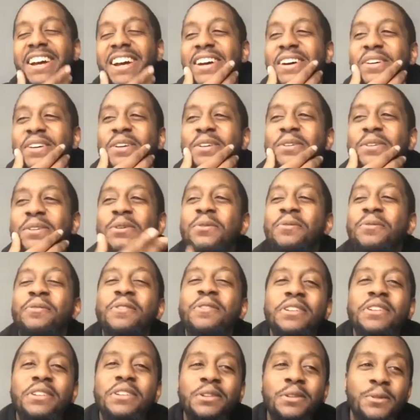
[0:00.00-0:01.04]
Who for
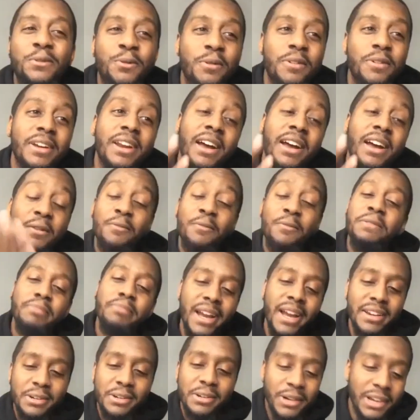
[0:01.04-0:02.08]
you? And I, we
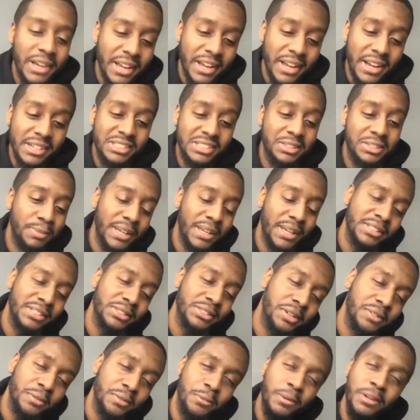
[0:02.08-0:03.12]
might know the answer based
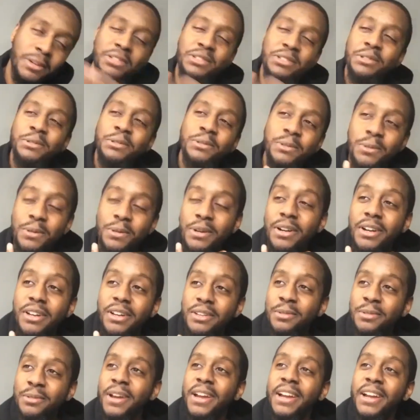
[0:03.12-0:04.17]
off of what you
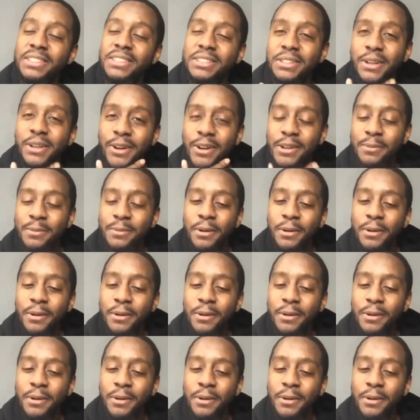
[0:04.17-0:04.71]
you answered earlier.